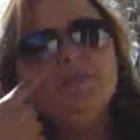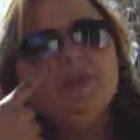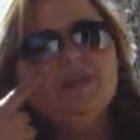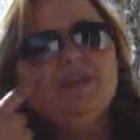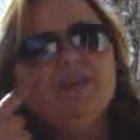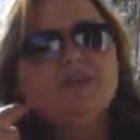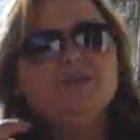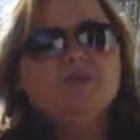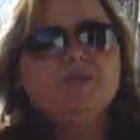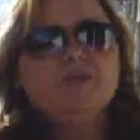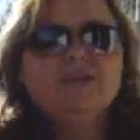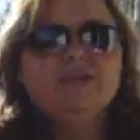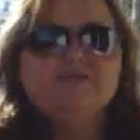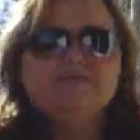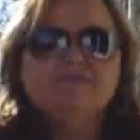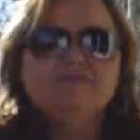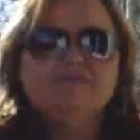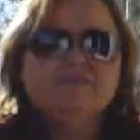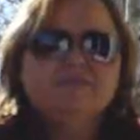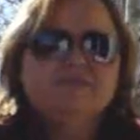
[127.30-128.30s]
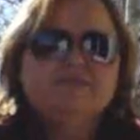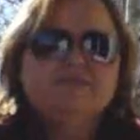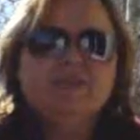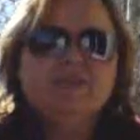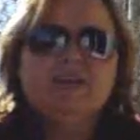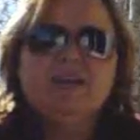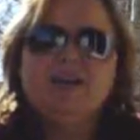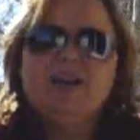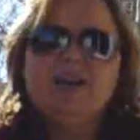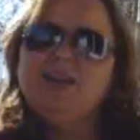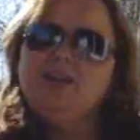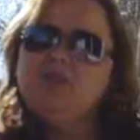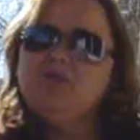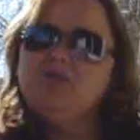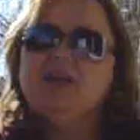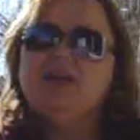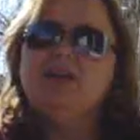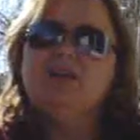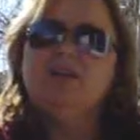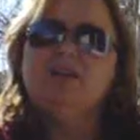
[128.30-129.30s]
But you know what? I
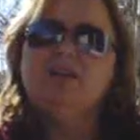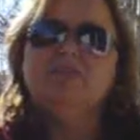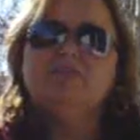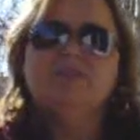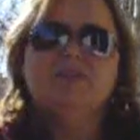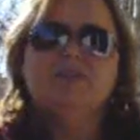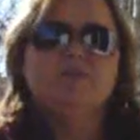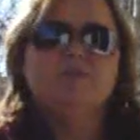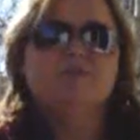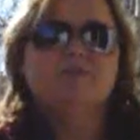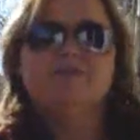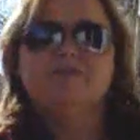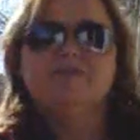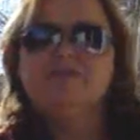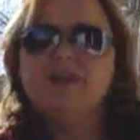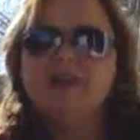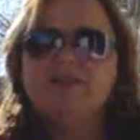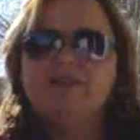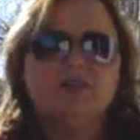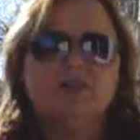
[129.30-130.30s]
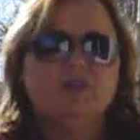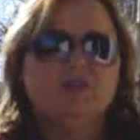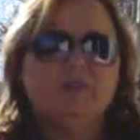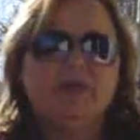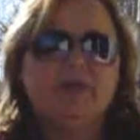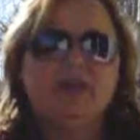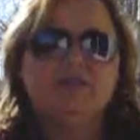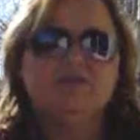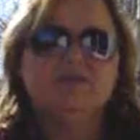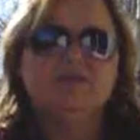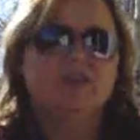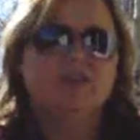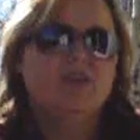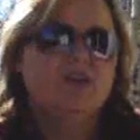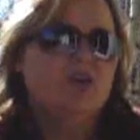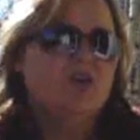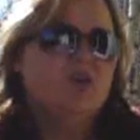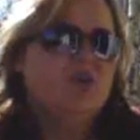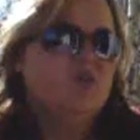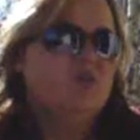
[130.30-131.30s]
don't care if I'm 500 pounds
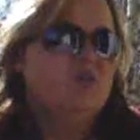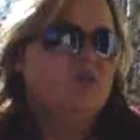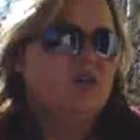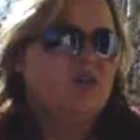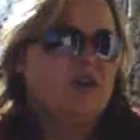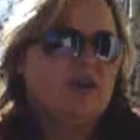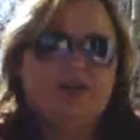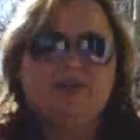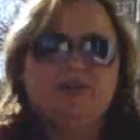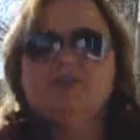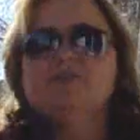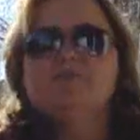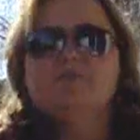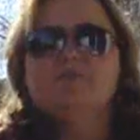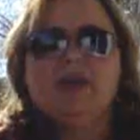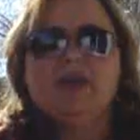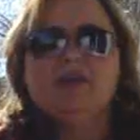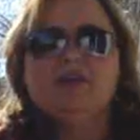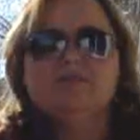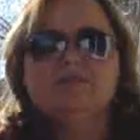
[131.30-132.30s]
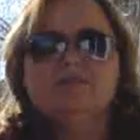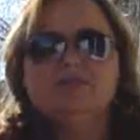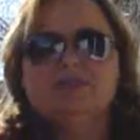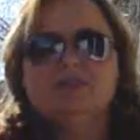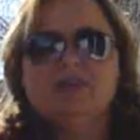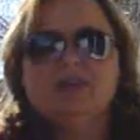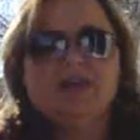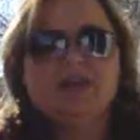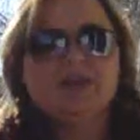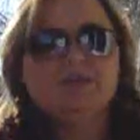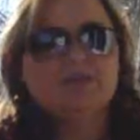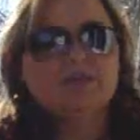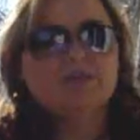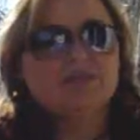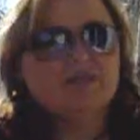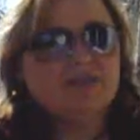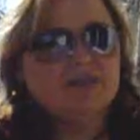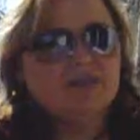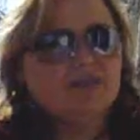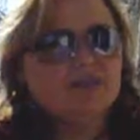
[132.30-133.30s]
or 100 pounds. I'm
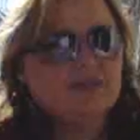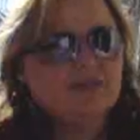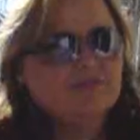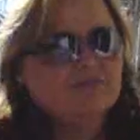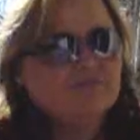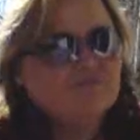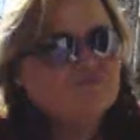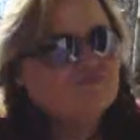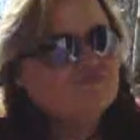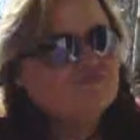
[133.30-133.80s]
still